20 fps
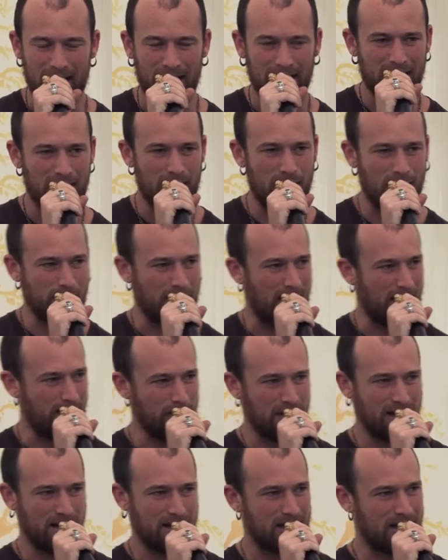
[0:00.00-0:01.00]

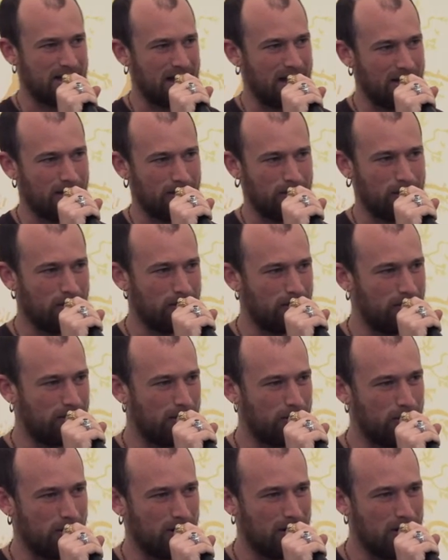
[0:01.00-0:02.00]
going to just take it
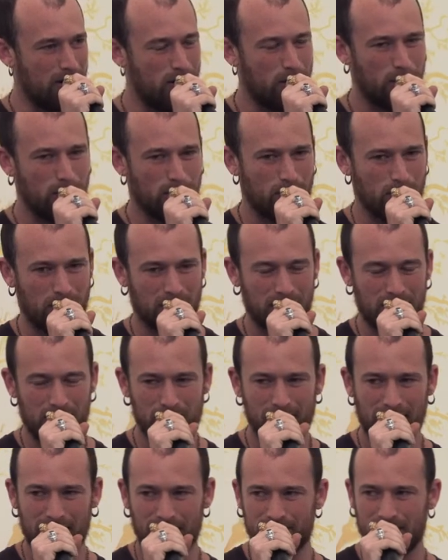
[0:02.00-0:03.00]
from where you
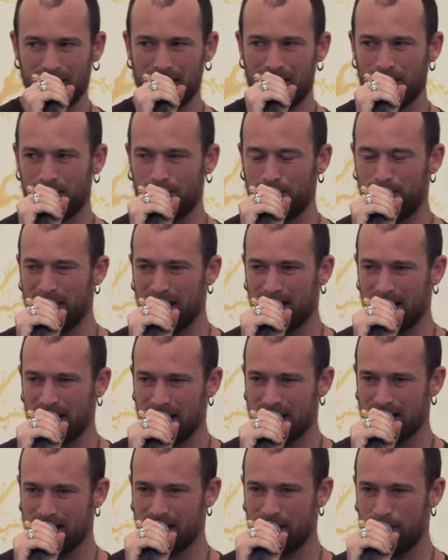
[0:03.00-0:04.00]
left off,
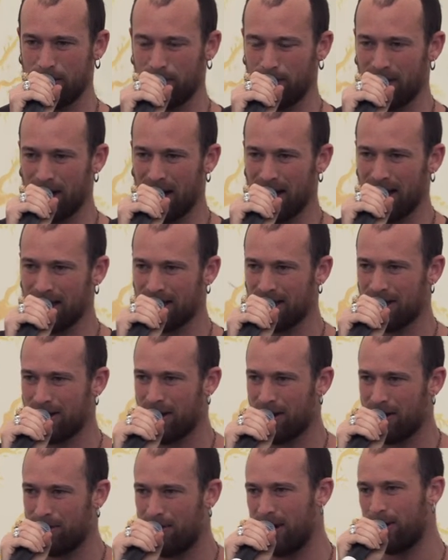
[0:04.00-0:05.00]
because I like to
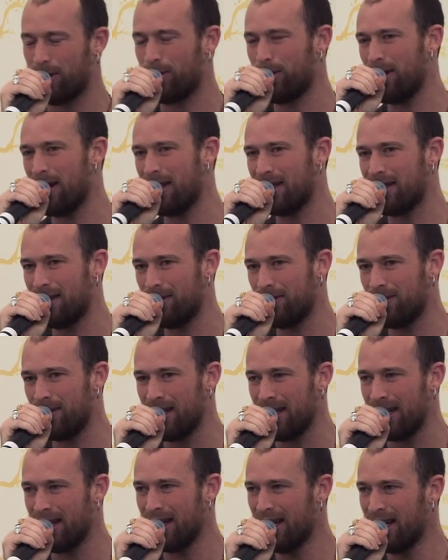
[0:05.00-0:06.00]
talk about
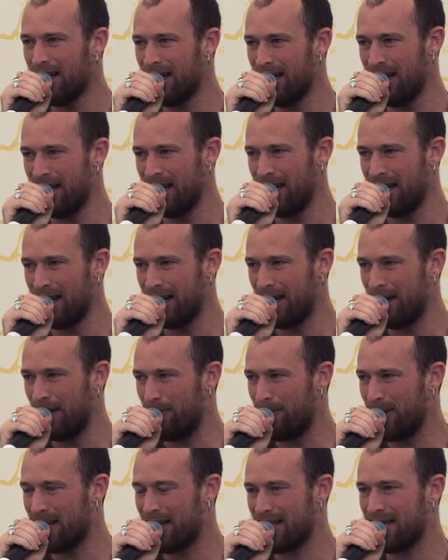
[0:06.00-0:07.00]
creativity,
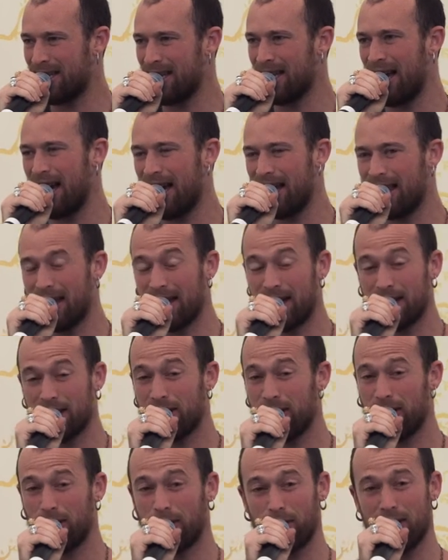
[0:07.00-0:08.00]
because I think
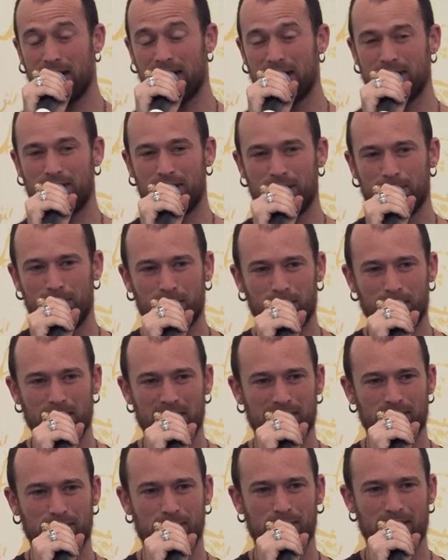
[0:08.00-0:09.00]
it's our greatest human
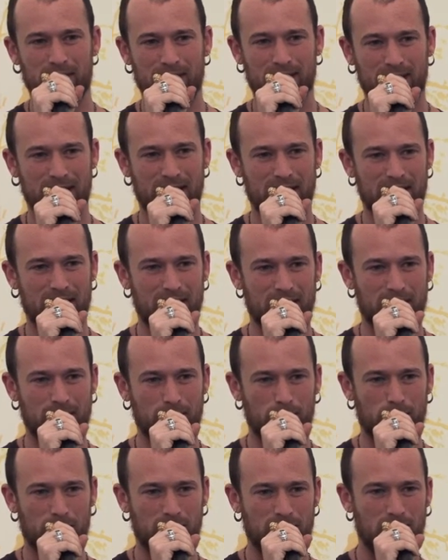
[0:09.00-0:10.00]
resource.
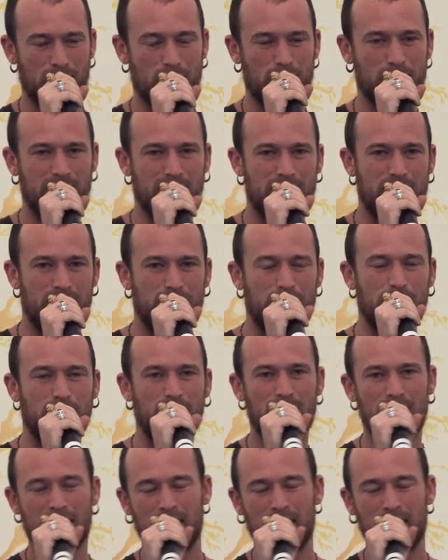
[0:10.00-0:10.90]
It's what's going to